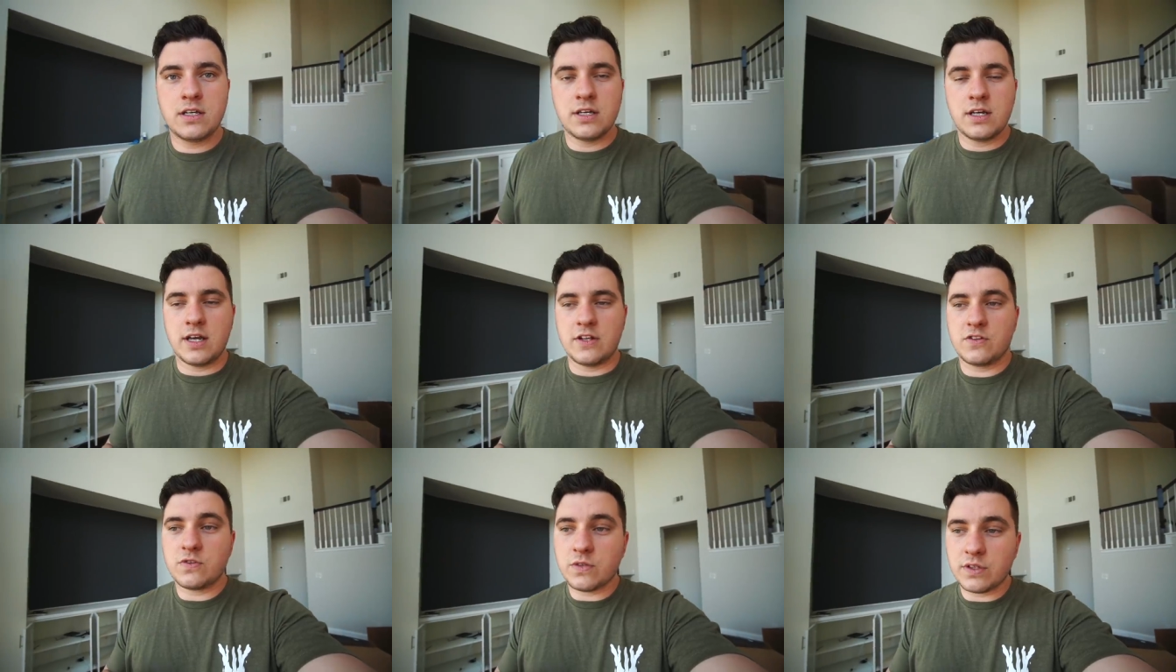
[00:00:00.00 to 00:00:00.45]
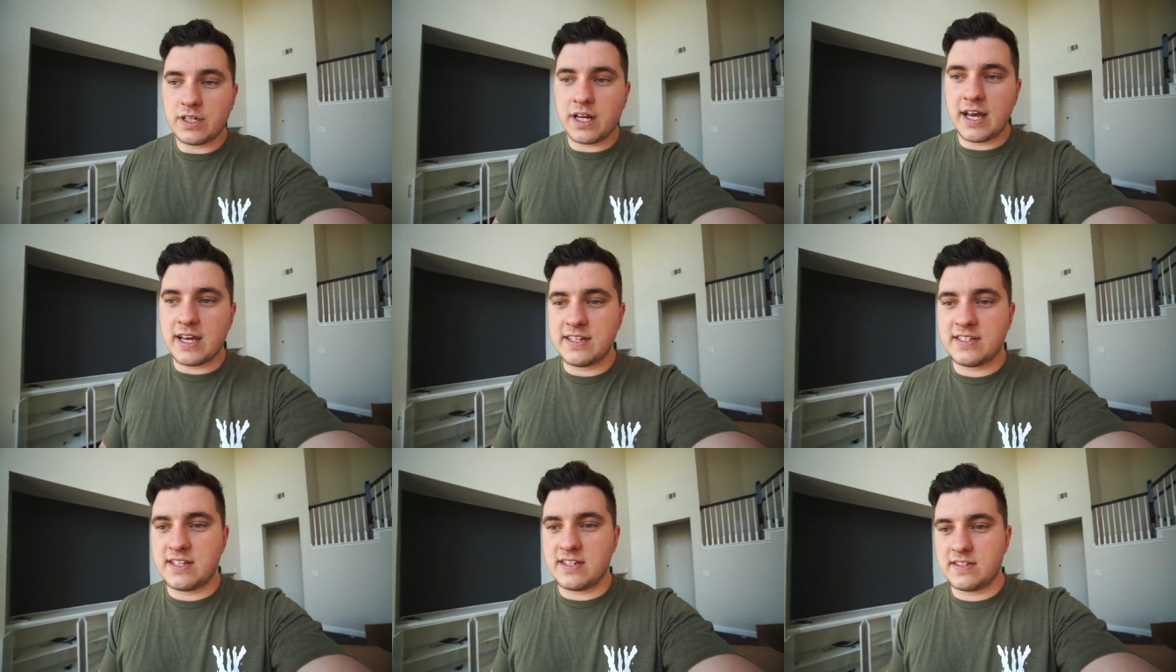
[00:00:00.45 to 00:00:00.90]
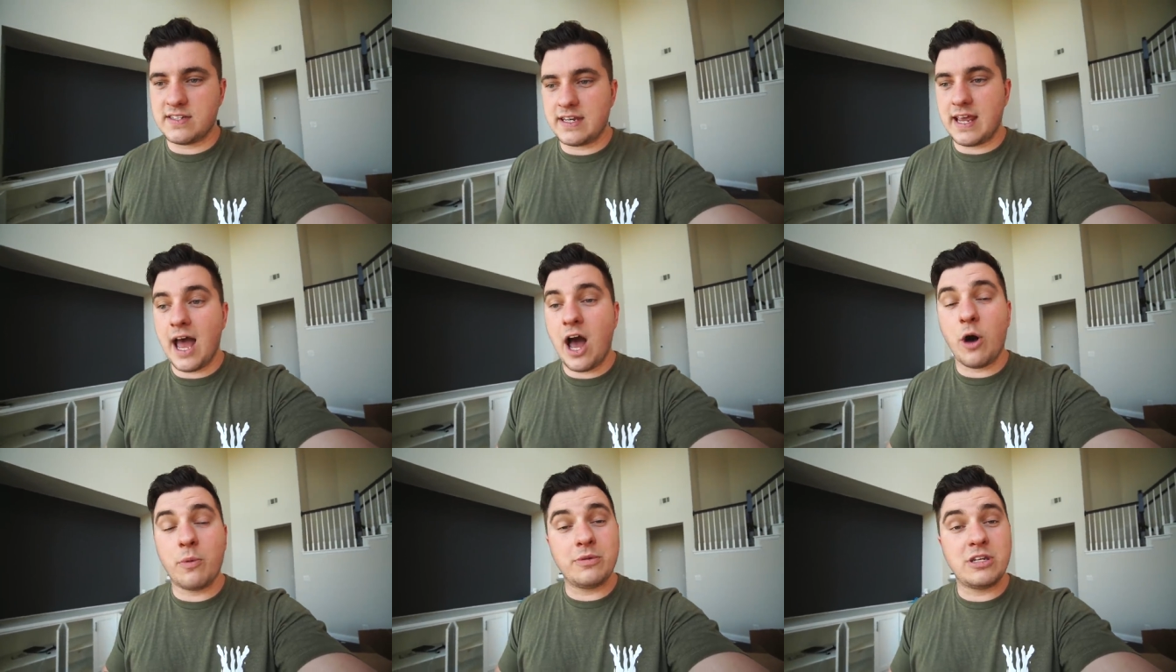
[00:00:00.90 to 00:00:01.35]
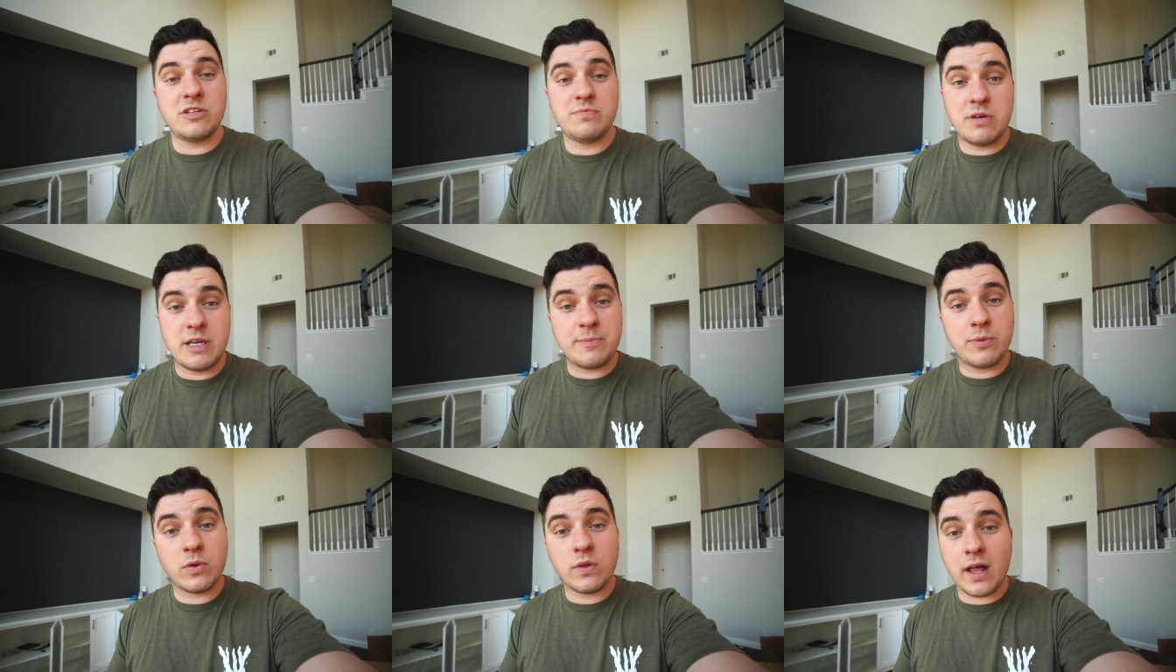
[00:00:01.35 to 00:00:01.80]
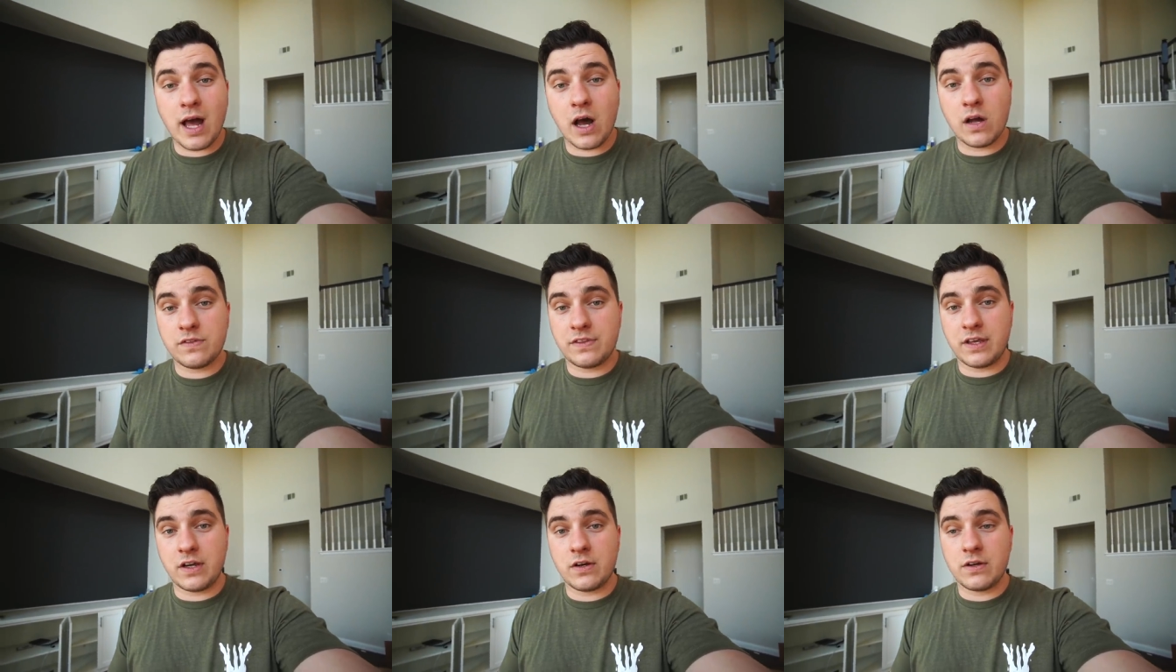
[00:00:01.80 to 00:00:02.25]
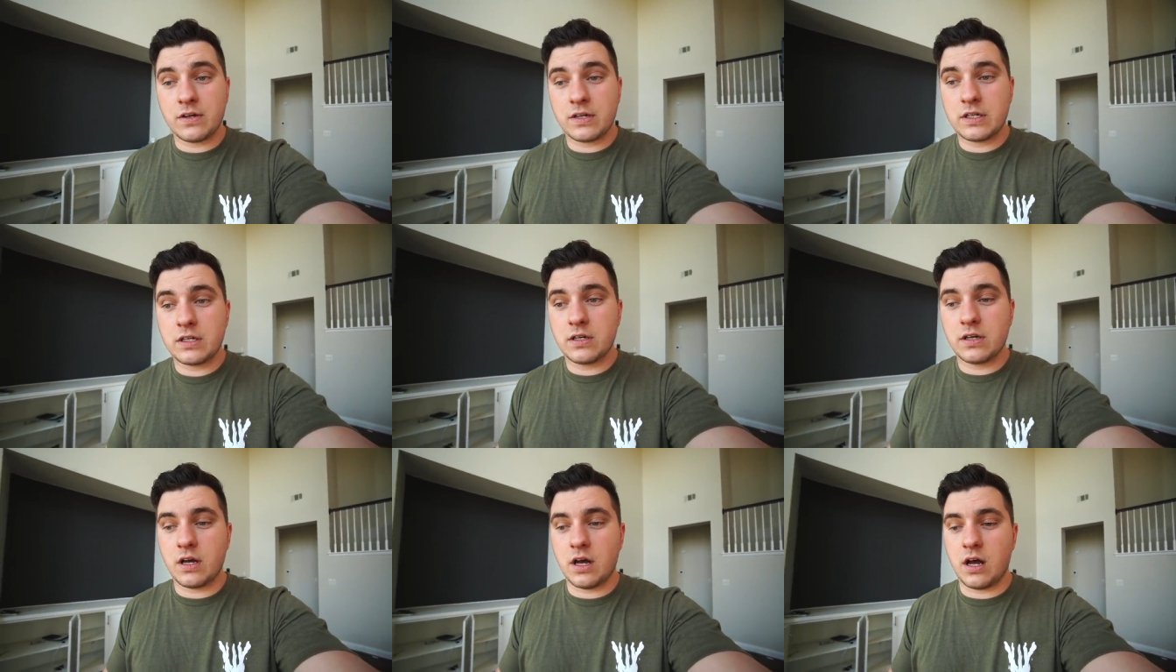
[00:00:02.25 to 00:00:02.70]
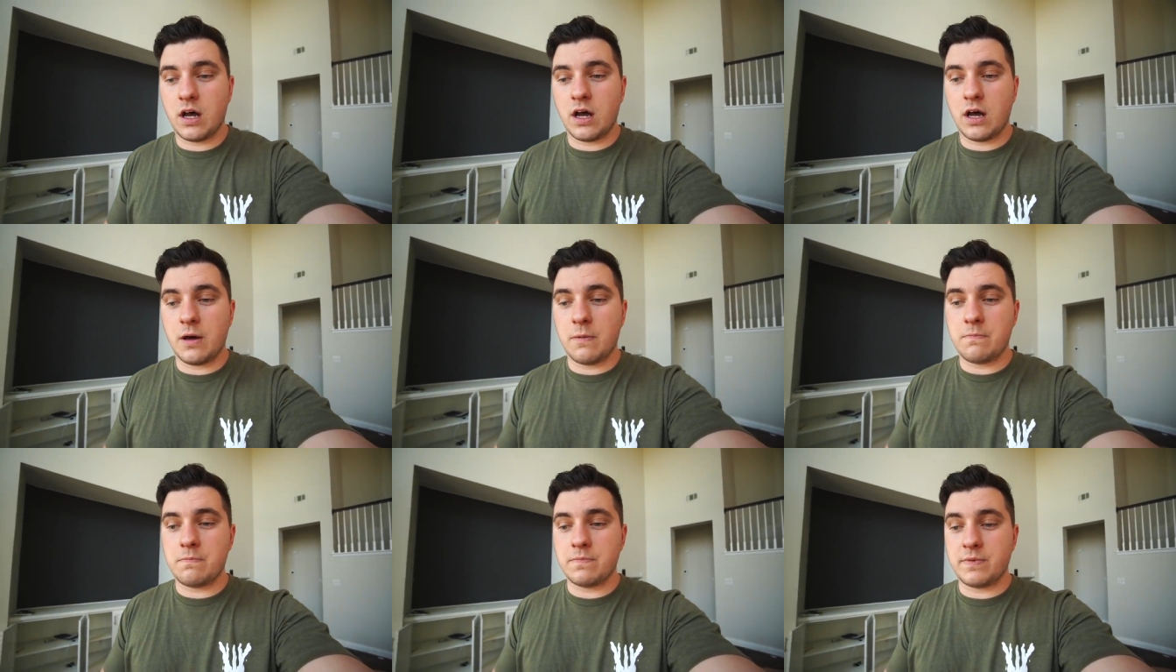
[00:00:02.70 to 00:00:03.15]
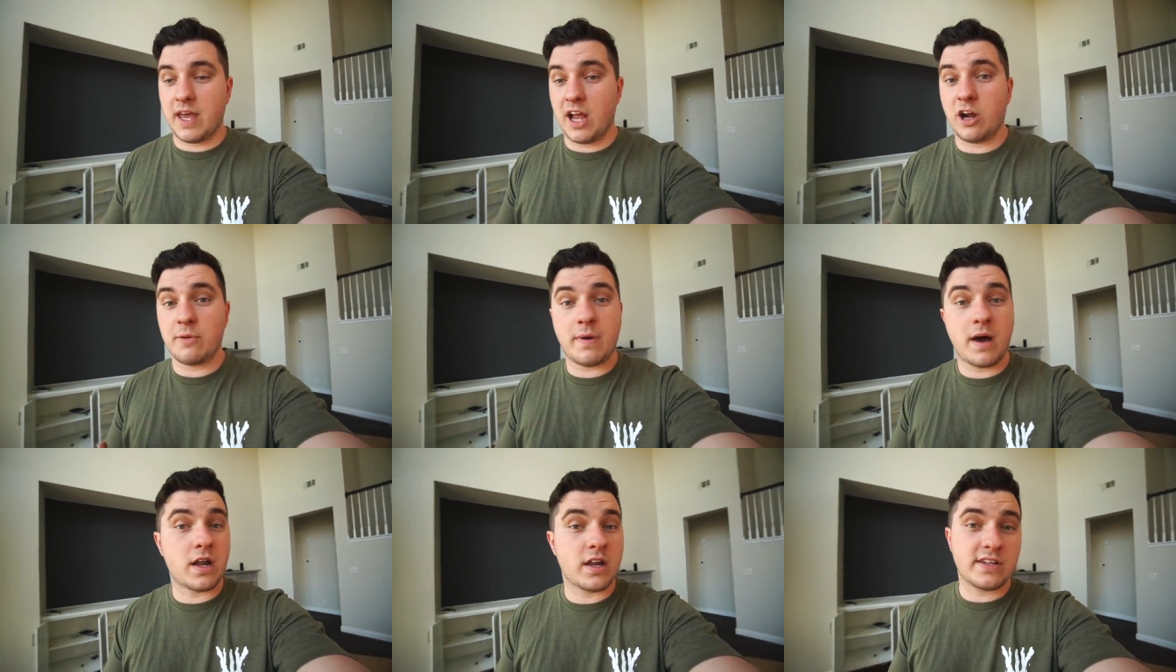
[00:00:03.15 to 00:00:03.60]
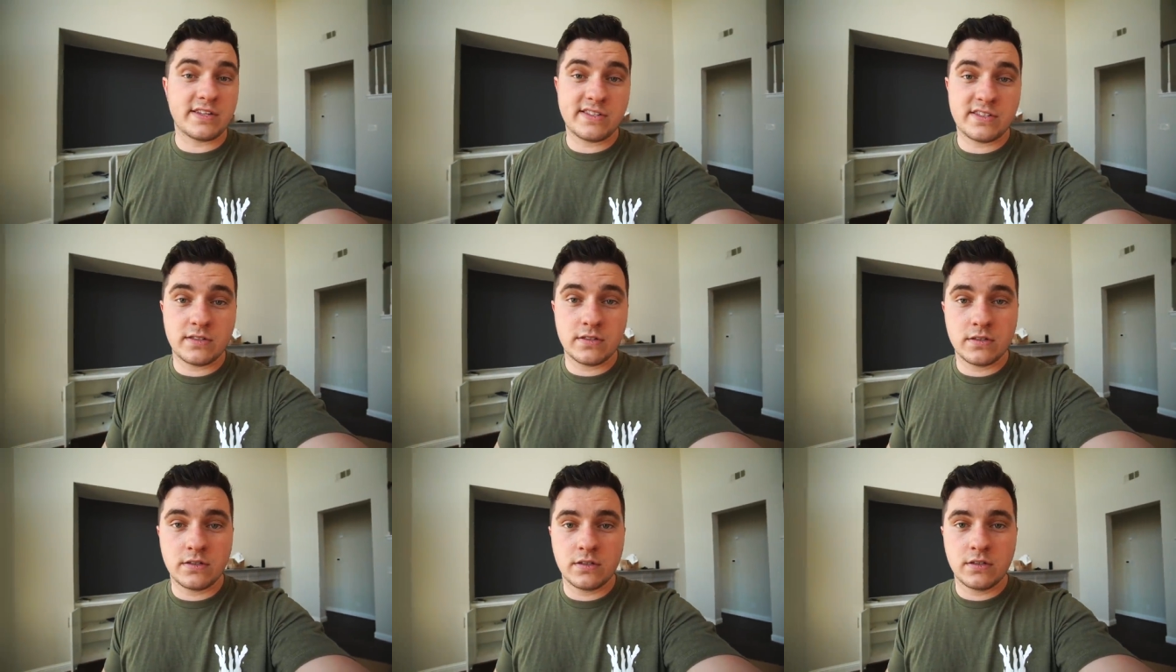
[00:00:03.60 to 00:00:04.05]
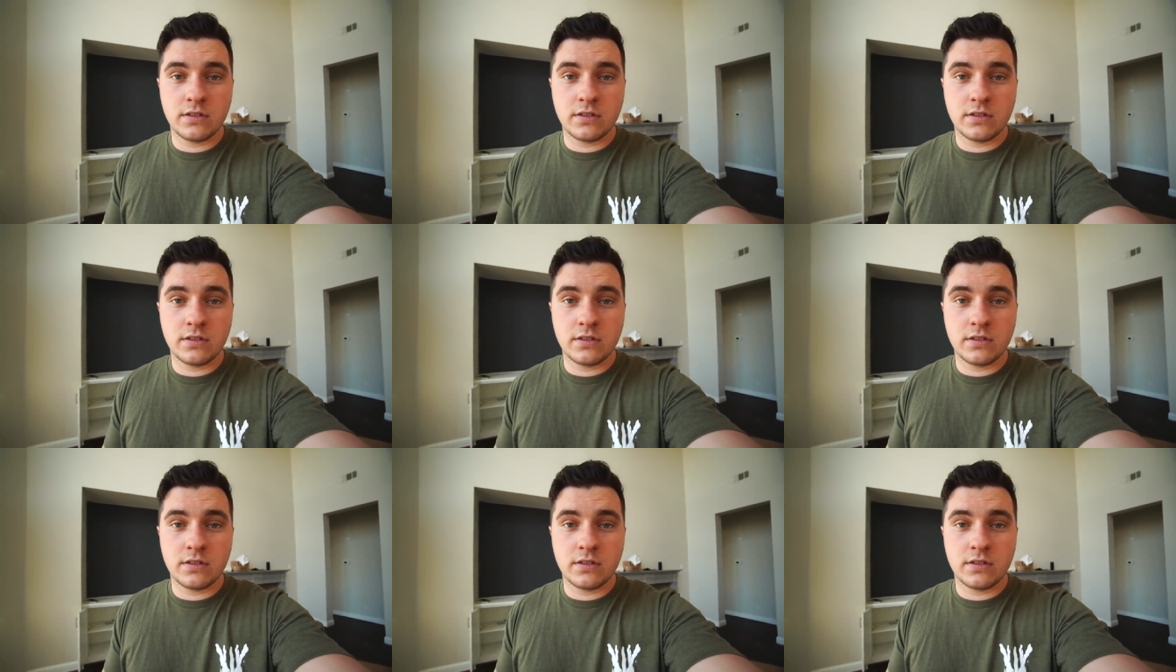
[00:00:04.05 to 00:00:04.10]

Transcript: it's really nice to see how many people out there um, care about us